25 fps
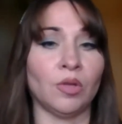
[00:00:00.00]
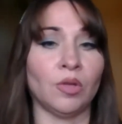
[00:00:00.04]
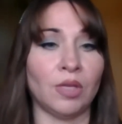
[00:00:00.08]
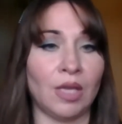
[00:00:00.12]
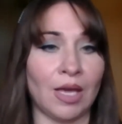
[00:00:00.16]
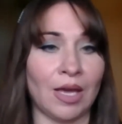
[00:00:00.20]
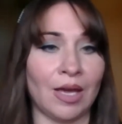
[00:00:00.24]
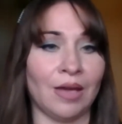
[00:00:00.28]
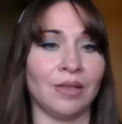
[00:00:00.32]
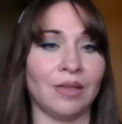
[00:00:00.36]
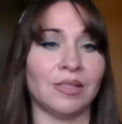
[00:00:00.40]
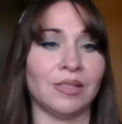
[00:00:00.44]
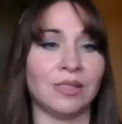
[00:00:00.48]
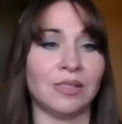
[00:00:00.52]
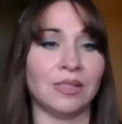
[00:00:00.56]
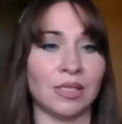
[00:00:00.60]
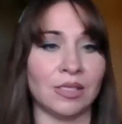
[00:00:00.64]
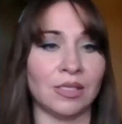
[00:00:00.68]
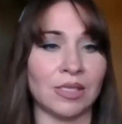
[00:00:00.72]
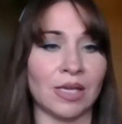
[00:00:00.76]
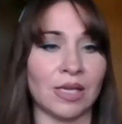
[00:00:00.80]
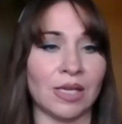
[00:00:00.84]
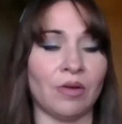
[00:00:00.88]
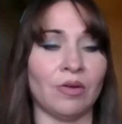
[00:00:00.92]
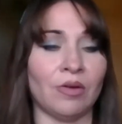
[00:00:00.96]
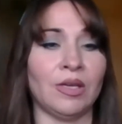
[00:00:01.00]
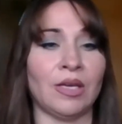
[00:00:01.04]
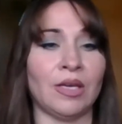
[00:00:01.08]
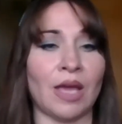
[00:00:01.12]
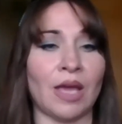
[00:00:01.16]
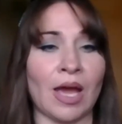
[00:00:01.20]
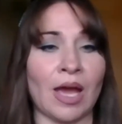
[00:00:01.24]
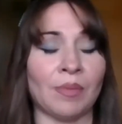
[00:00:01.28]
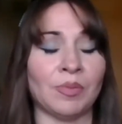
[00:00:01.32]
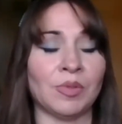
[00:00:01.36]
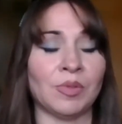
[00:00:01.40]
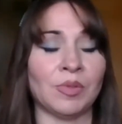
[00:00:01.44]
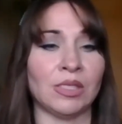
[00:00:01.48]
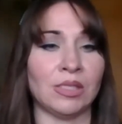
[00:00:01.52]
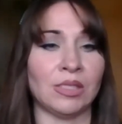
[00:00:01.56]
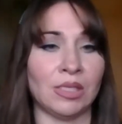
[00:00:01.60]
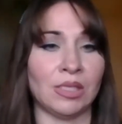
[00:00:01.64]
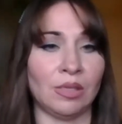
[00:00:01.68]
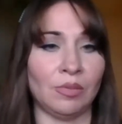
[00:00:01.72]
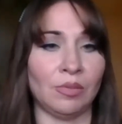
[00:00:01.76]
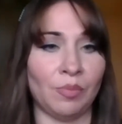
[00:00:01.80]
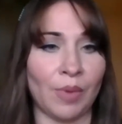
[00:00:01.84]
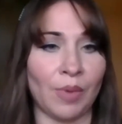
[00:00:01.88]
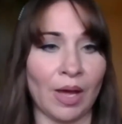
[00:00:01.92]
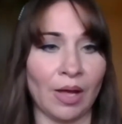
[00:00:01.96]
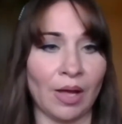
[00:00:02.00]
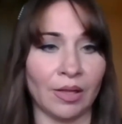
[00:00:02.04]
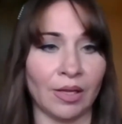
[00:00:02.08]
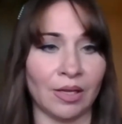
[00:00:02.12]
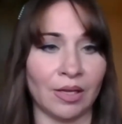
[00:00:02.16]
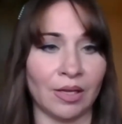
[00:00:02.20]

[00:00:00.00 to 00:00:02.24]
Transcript: sent out an absentee ballot.